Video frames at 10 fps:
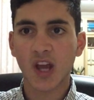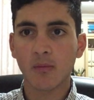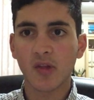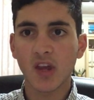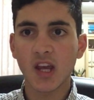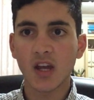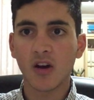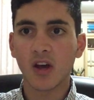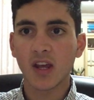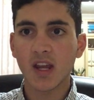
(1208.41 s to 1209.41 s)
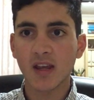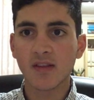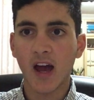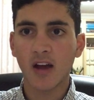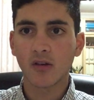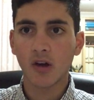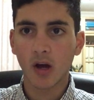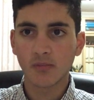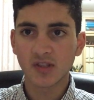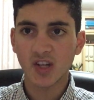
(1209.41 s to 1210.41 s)
game of the year in that
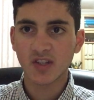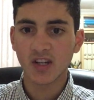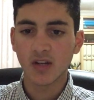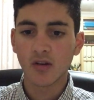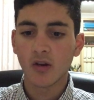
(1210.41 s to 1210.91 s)
city.